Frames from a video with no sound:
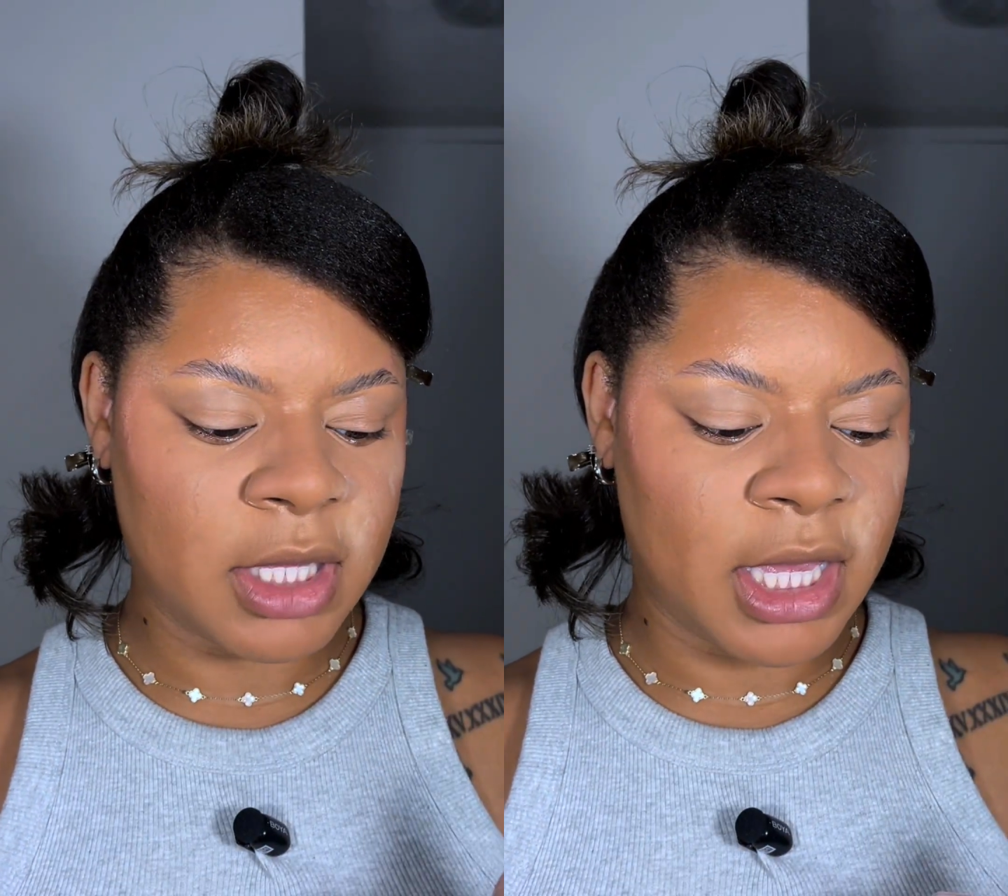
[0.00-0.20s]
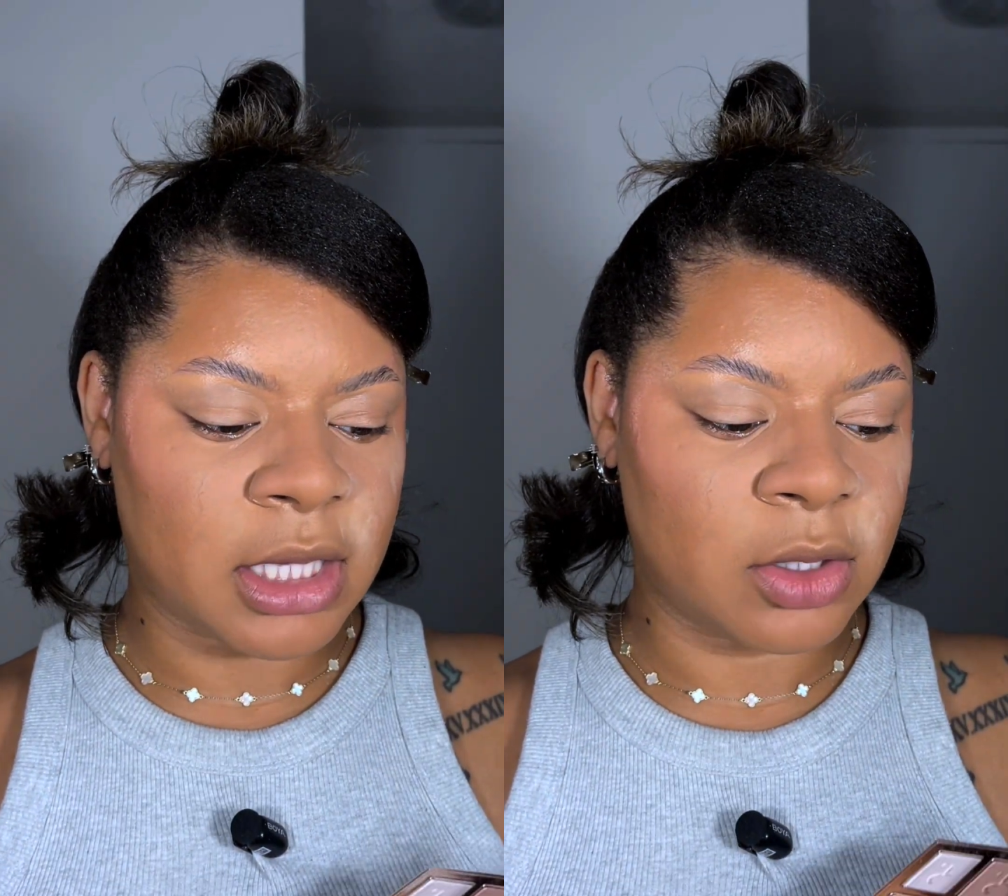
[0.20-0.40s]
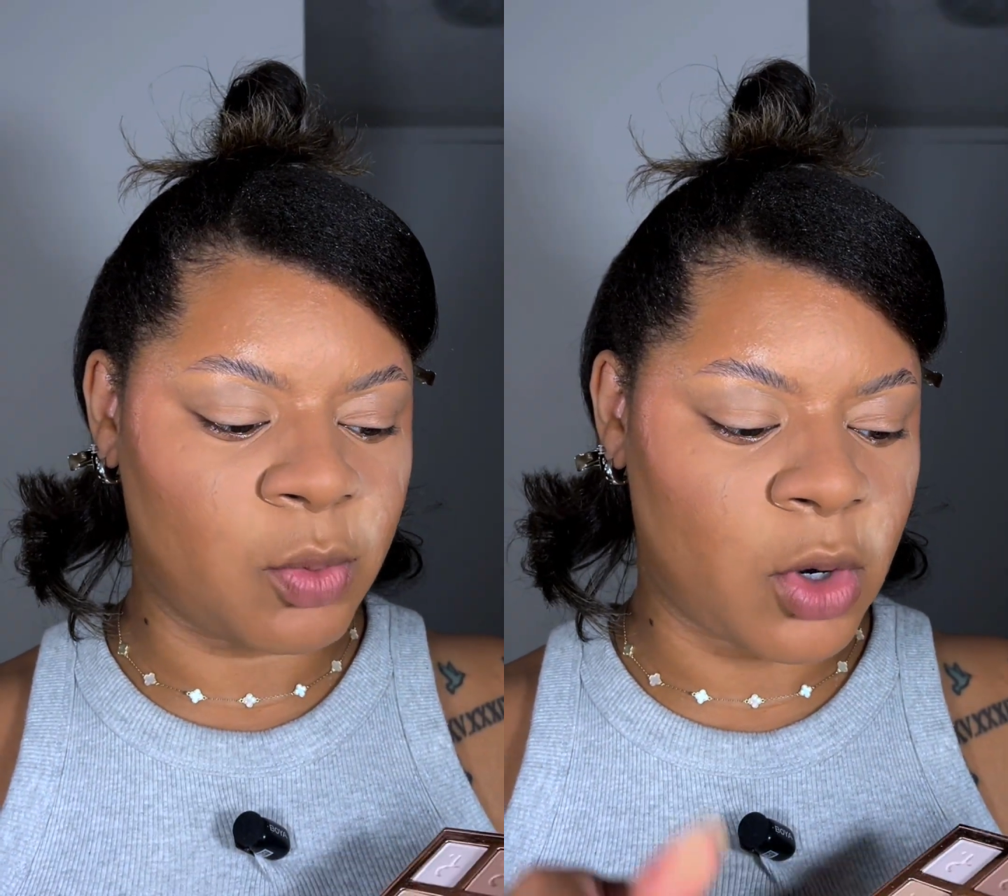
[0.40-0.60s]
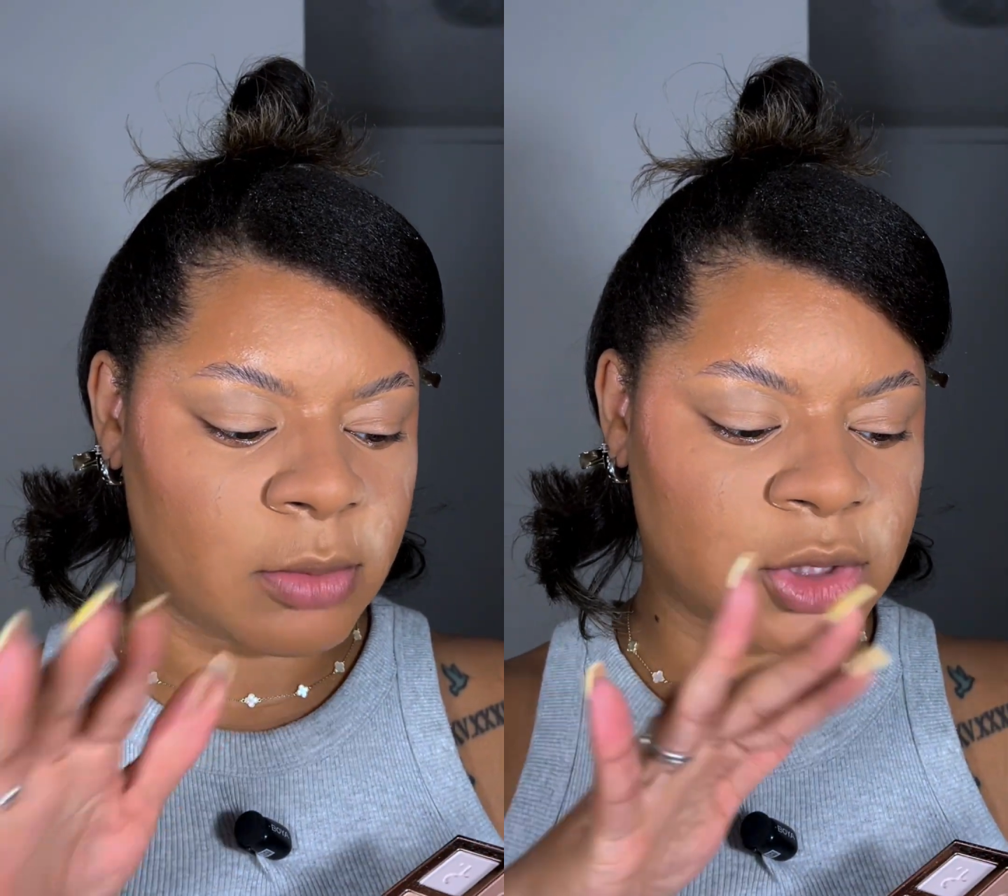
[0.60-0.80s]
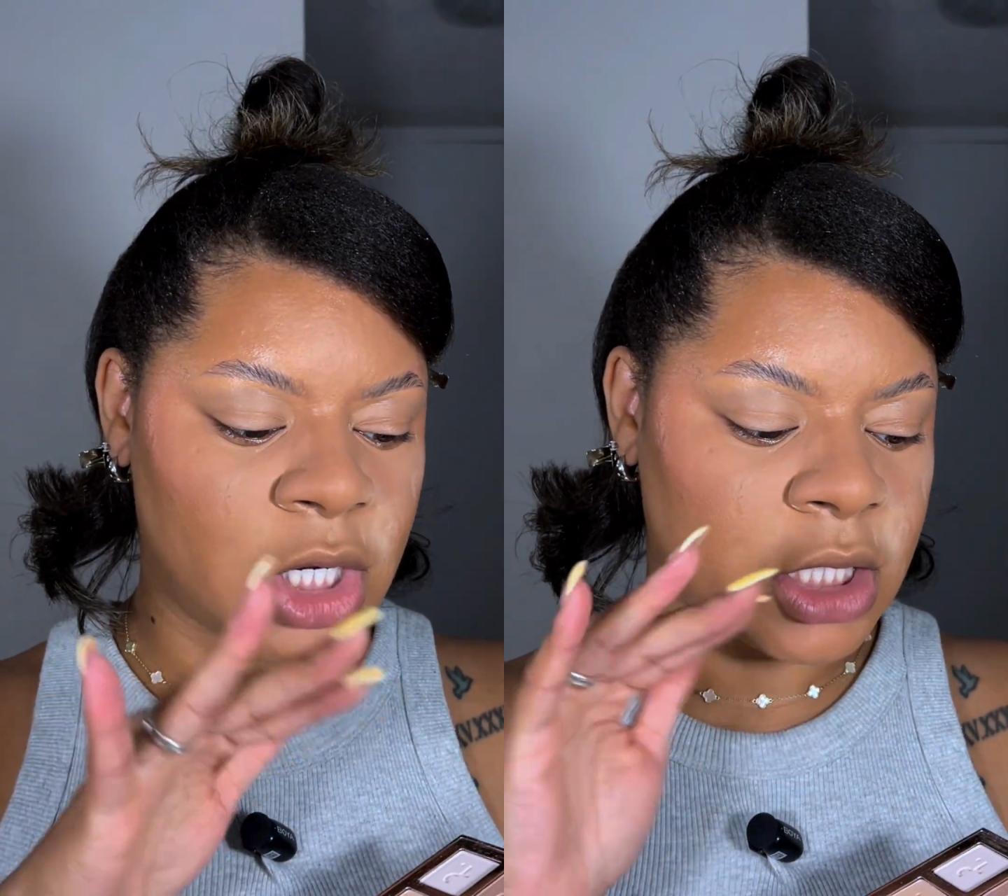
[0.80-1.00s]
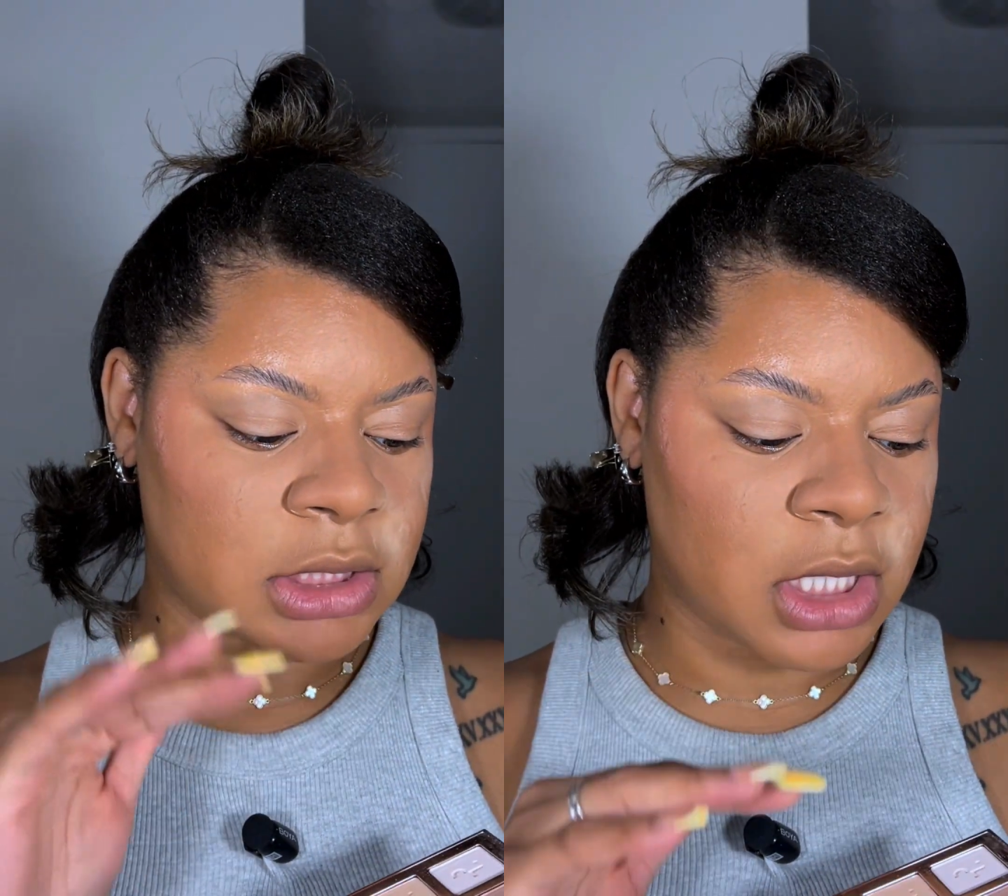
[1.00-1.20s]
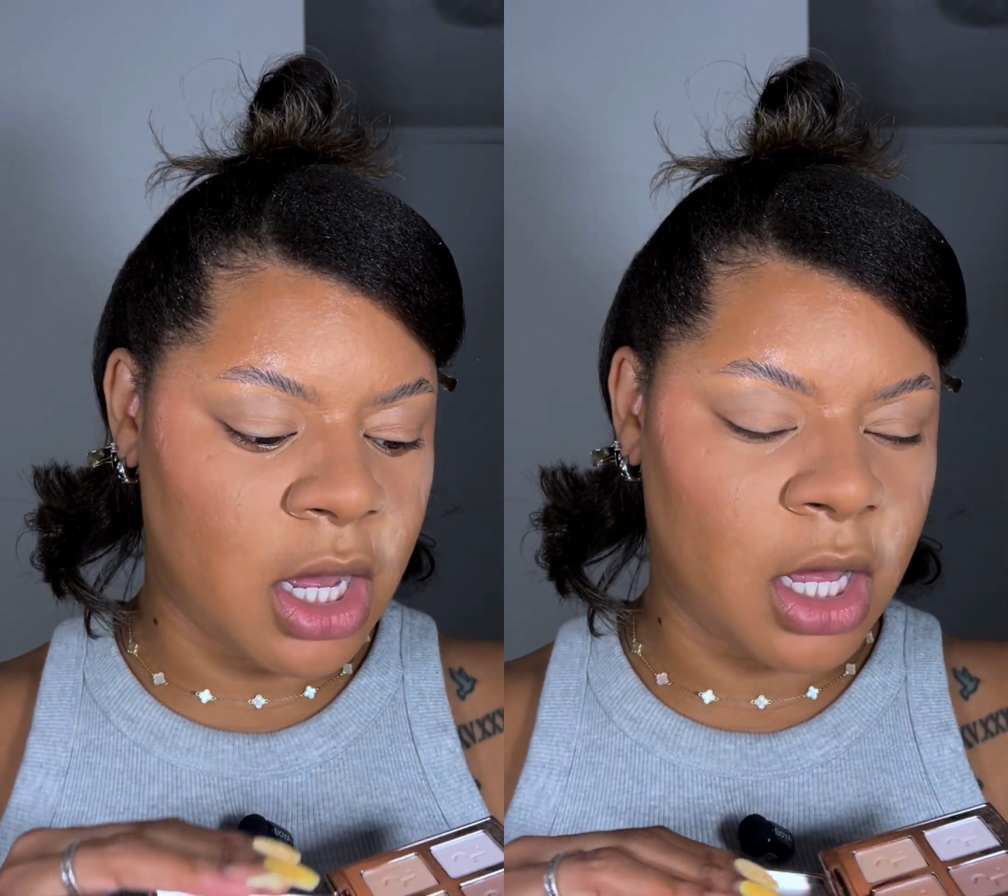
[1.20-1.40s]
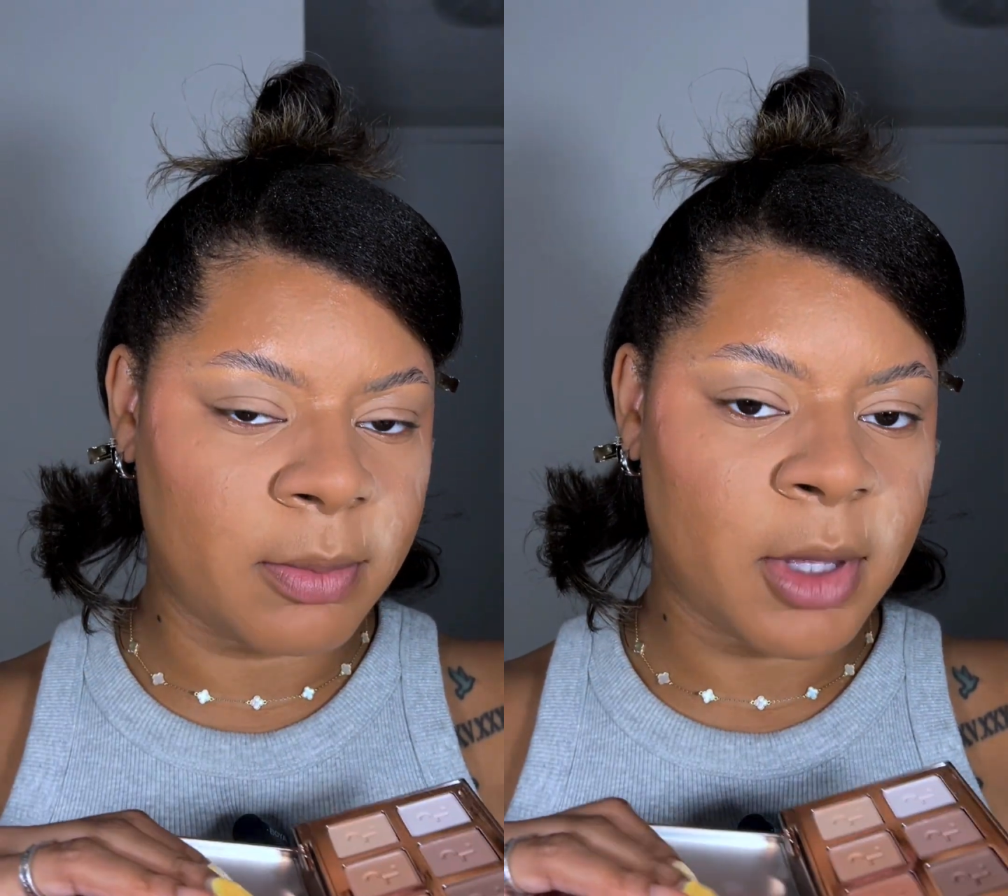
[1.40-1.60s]
and the warms are on
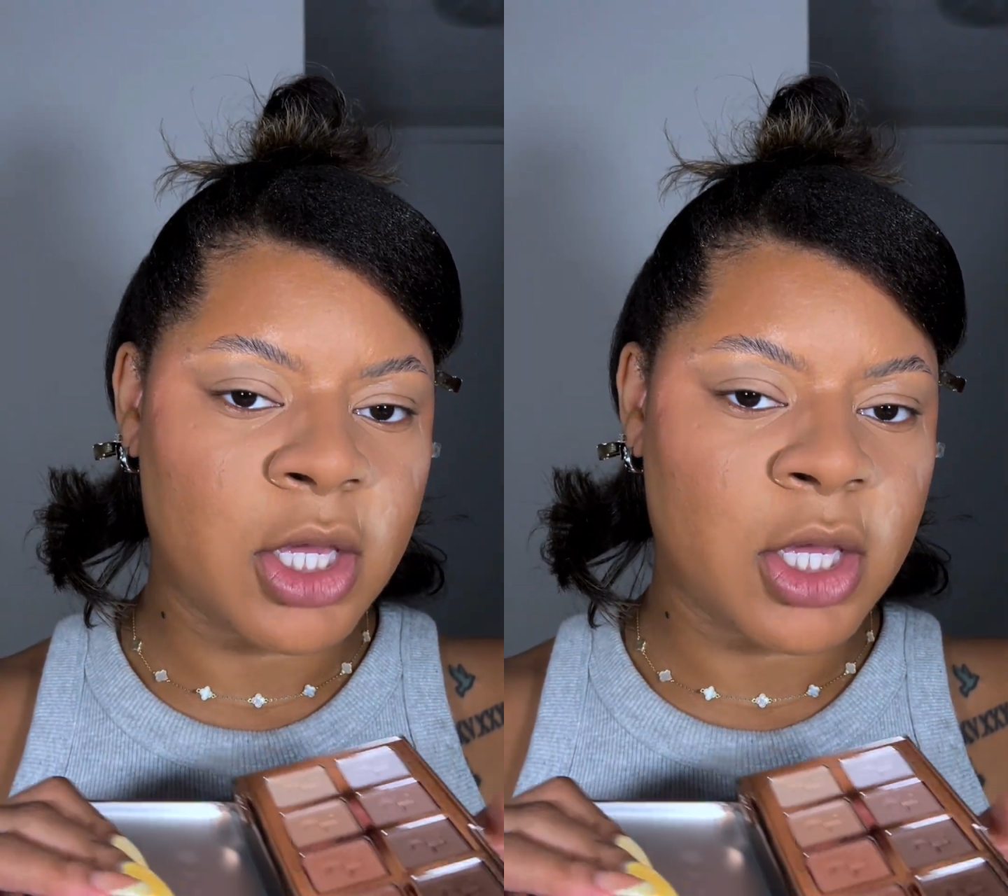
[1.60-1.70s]
top.